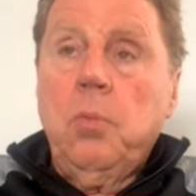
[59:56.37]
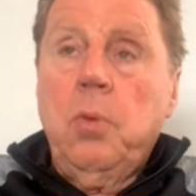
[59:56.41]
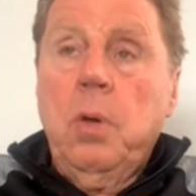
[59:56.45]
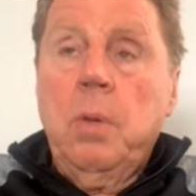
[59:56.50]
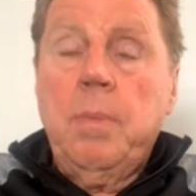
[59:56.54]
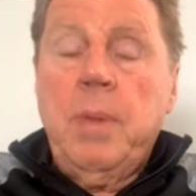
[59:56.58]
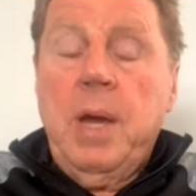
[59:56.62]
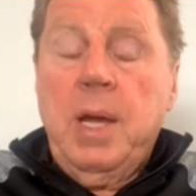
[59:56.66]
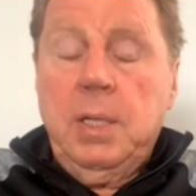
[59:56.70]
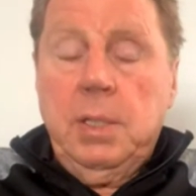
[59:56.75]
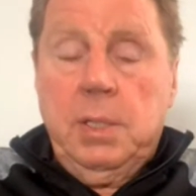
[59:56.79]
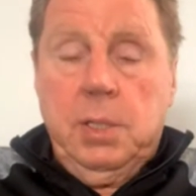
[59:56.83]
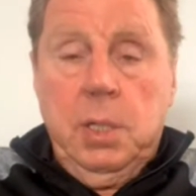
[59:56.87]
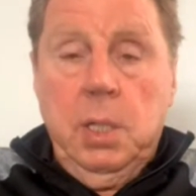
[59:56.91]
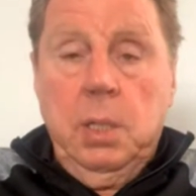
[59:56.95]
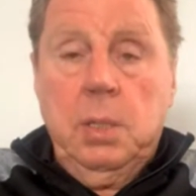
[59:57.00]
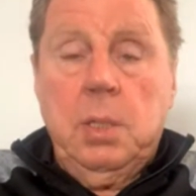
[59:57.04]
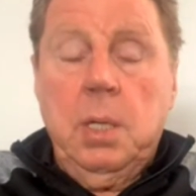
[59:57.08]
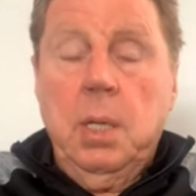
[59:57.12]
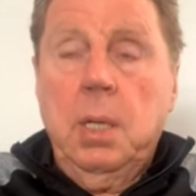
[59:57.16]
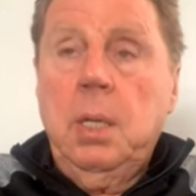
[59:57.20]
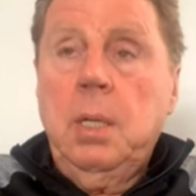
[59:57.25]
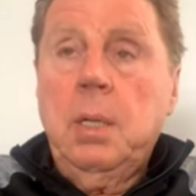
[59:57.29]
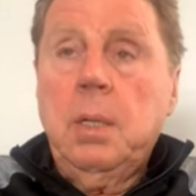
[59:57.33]
with Man
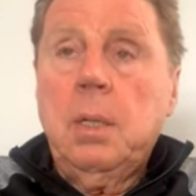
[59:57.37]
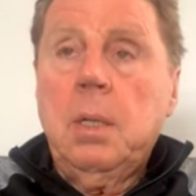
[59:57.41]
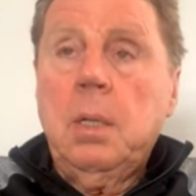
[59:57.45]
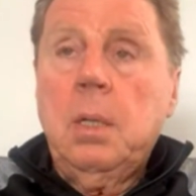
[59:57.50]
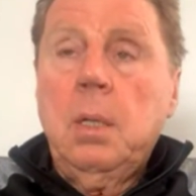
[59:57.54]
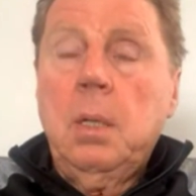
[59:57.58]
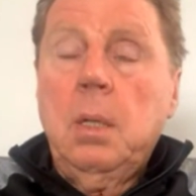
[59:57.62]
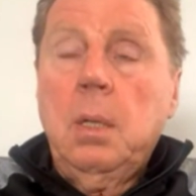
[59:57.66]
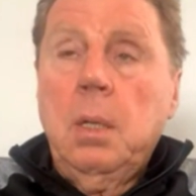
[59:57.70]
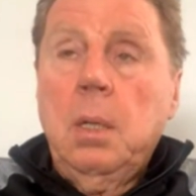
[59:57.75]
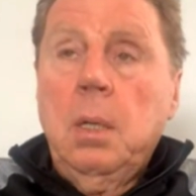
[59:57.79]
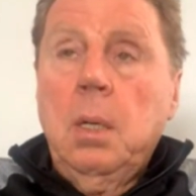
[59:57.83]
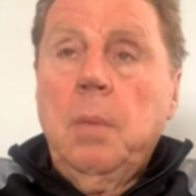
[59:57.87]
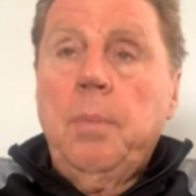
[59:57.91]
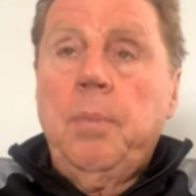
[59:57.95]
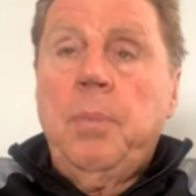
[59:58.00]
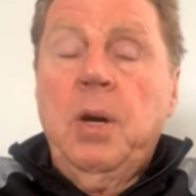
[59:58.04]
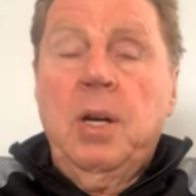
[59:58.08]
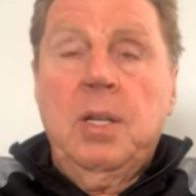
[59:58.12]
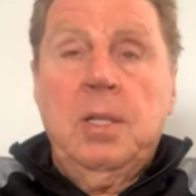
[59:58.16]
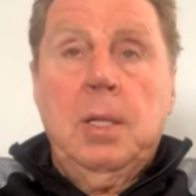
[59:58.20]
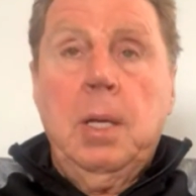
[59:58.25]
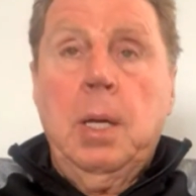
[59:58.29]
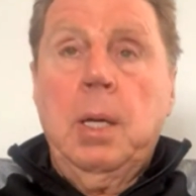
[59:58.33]
City,
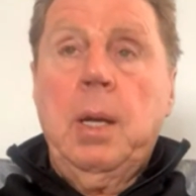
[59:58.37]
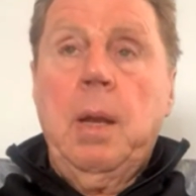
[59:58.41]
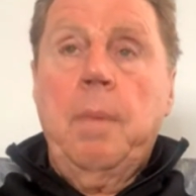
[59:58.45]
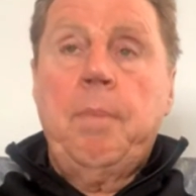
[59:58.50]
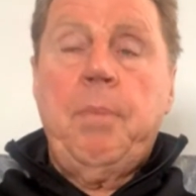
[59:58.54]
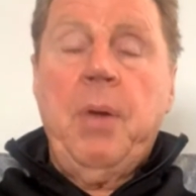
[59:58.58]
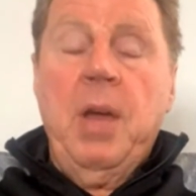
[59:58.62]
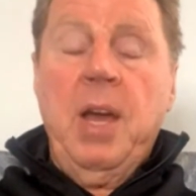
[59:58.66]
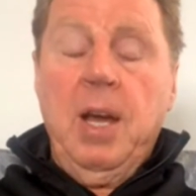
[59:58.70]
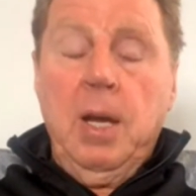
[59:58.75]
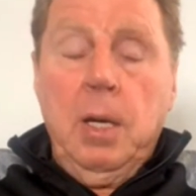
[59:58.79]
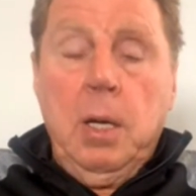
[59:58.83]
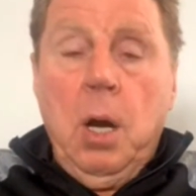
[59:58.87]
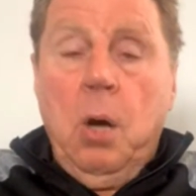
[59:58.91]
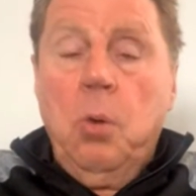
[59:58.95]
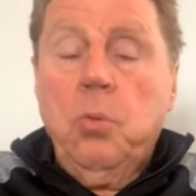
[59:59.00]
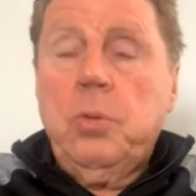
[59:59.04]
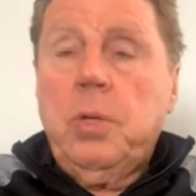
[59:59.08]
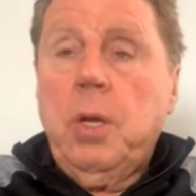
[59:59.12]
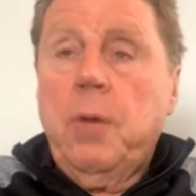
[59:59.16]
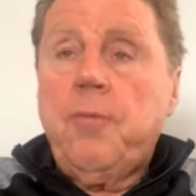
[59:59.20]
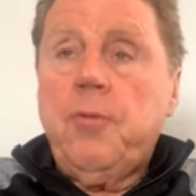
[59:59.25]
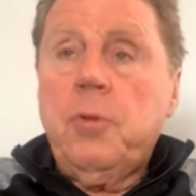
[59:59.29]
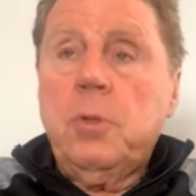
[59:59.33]
but they had a better
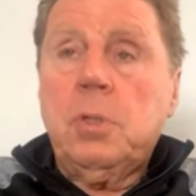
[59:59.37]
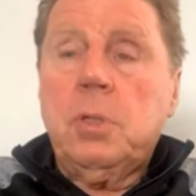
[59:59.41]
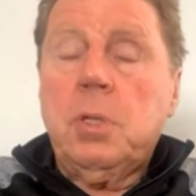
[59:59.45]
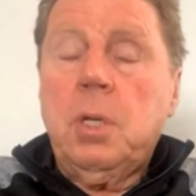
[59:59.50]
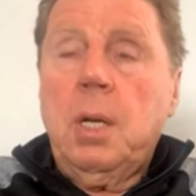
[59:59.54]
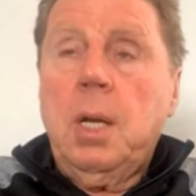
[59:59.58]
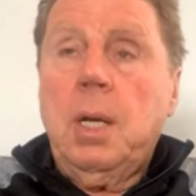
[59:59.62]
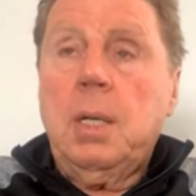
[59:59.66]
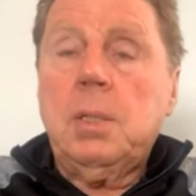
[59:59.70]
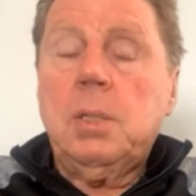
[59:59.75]
goal difference than